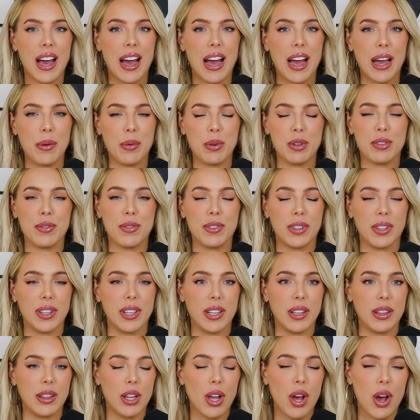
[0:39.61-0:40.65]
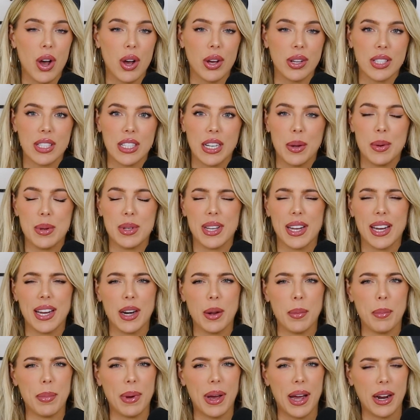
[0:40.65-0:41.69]
I was feeling lost. I was
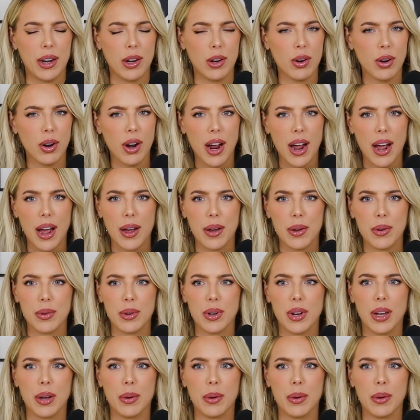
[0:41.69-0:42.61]
in a bad crowd.